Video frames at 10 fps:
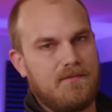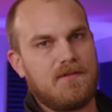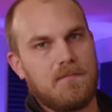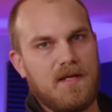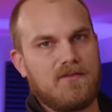
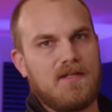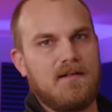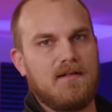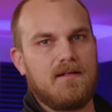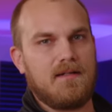the male side
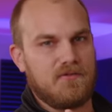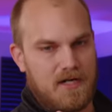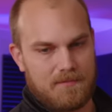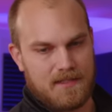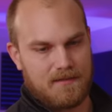on it and I
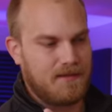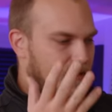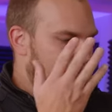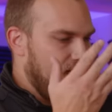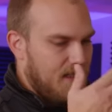dropped it.
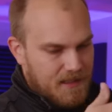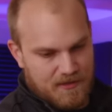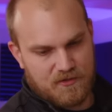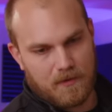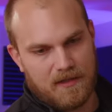And it
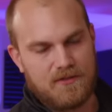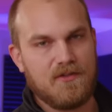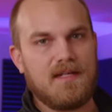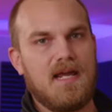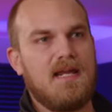swung into
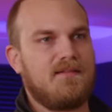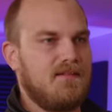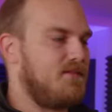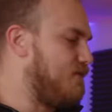the case and